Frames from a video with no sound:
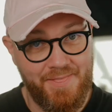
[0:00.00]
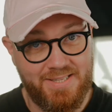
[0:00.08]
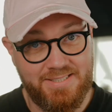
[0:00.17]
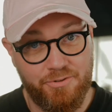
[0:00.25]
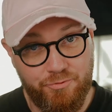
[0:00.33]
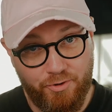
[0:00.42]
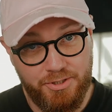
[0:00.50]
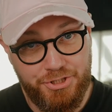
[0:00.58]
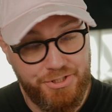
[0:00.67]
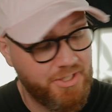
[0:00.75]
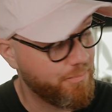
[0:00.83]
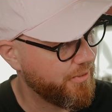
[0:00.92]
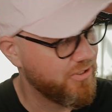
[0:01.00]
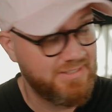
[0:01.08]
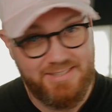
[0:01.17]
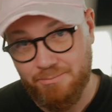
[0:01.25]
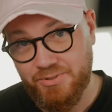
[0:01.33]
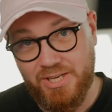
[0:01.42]
that's unfortunate, because
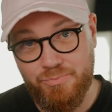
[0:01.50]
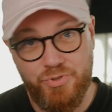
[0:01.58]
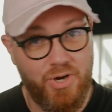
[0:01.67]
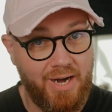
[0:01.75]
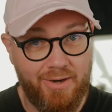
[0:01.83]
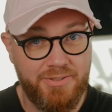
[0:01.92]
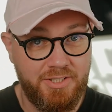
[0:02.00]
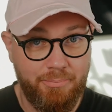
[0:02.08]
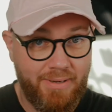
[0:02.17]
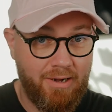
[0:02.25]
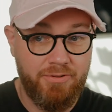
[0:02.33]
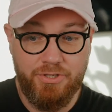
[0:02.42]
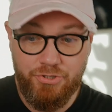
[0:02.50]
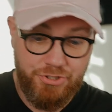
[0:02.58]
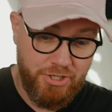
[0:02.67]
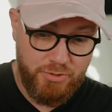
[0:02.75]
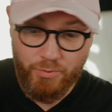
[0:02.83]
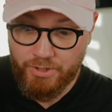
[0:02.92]
sometimes you're out and about and you
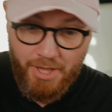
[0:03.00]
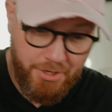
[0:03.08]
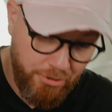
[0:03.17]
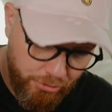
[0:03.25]
just want to like